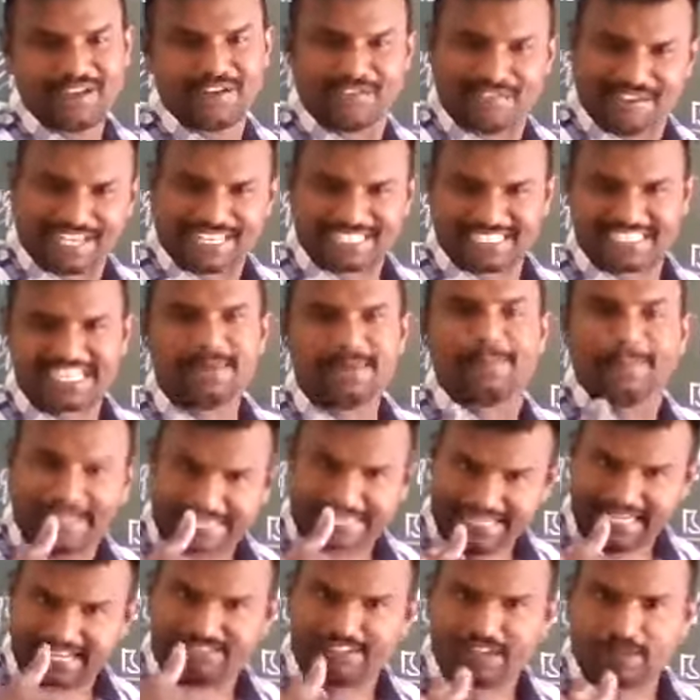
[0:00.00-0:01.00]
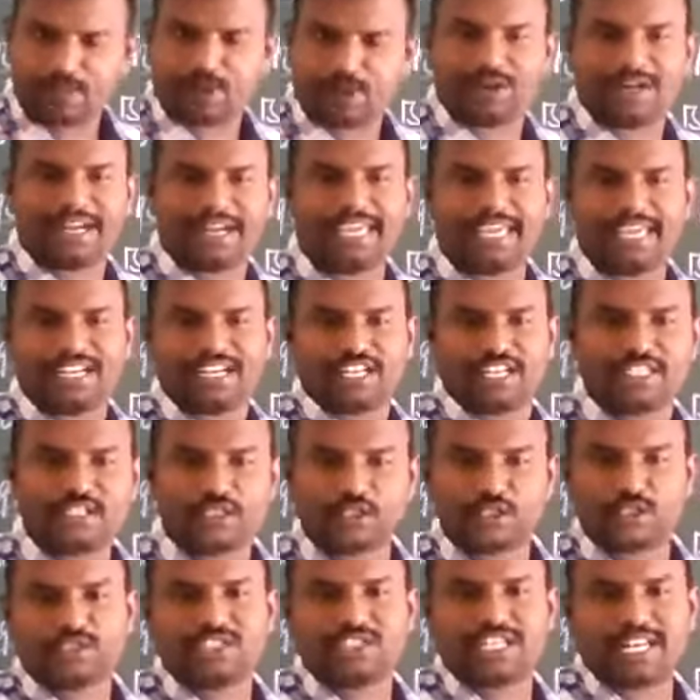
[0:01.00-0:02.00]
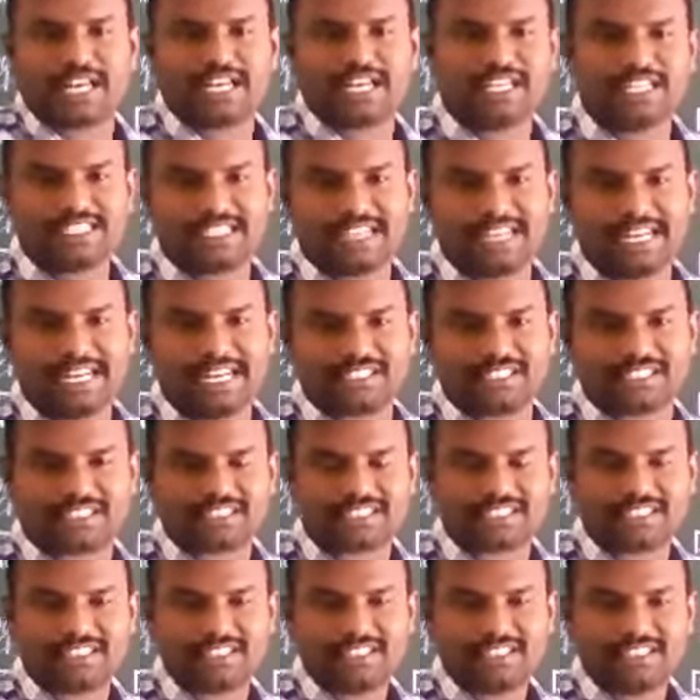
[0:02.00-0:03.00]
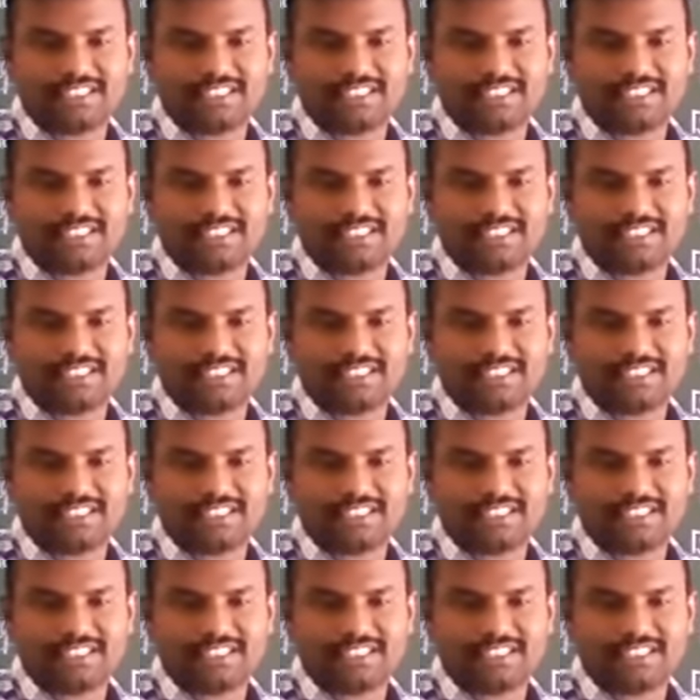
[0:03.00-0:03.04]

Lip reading: For example, in our body, testosterone is released.